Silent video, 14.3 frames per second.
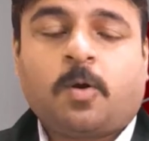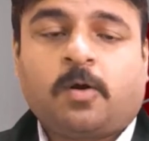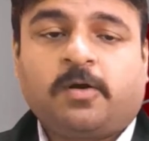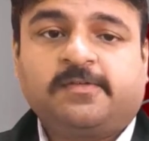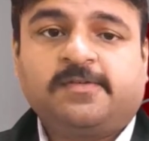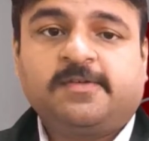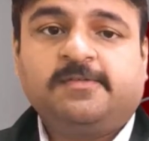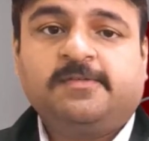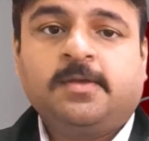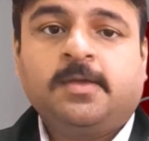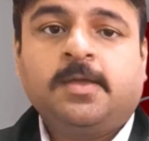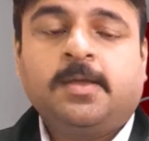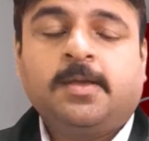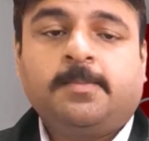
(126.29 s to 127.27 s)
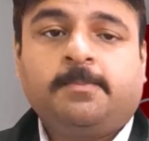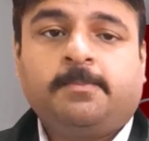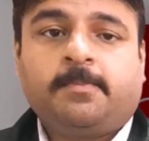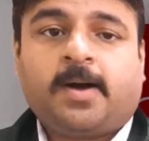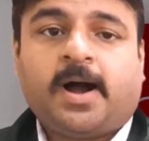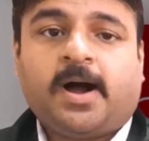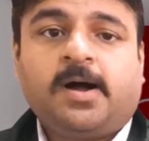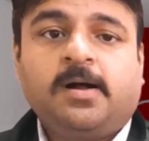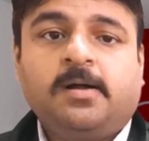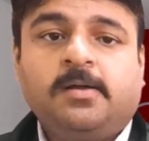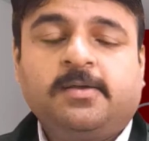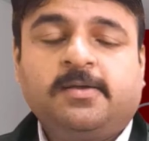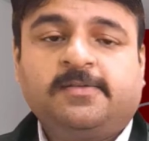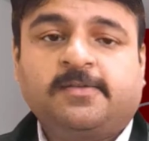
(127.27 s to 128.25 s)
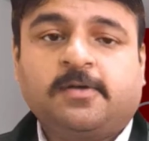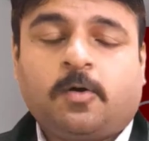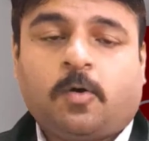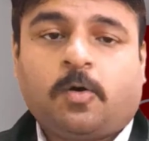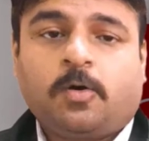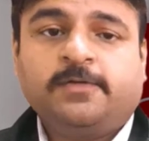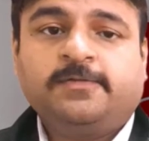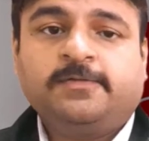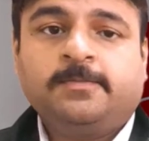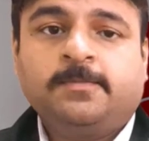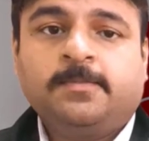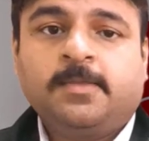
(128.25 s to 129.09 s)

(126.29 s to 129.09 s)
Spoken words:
horses. Ma is a horse.